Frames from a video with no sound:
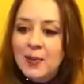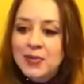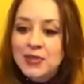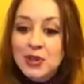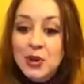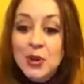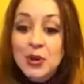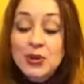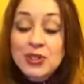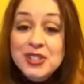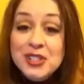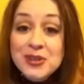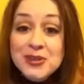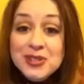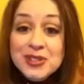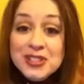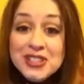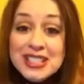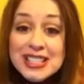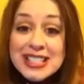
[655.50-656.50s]
So it
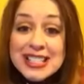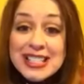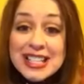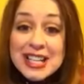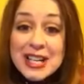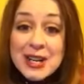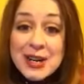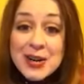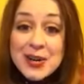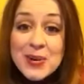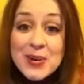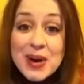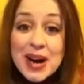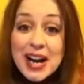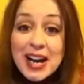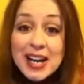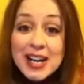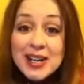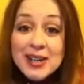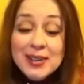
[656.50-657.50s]
was good to see you.
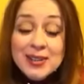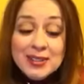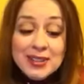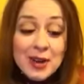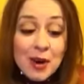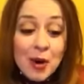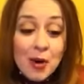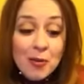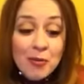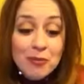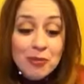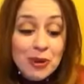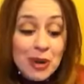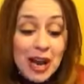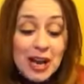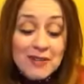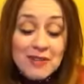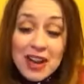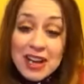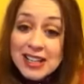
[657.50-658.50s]
I hope
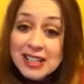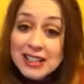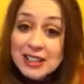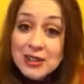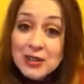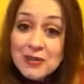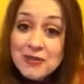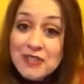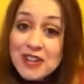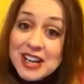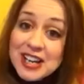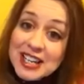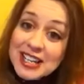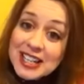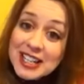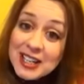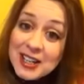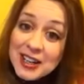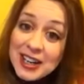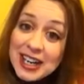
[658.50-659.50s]
I've had a little fun
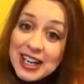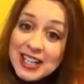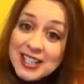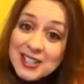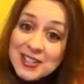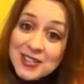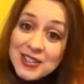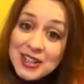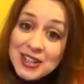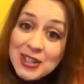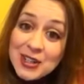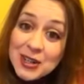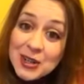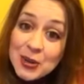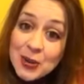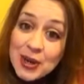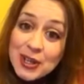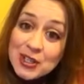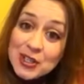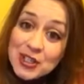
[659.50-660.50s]
here answering your
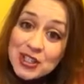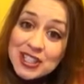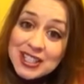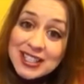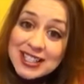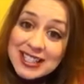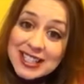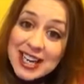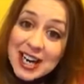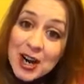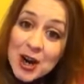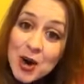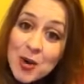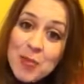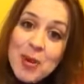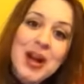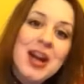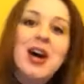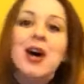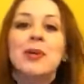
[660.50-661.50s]
questions, and I
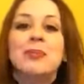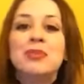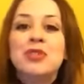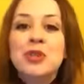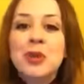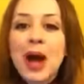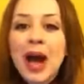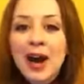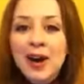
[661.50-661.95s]
hope I helped you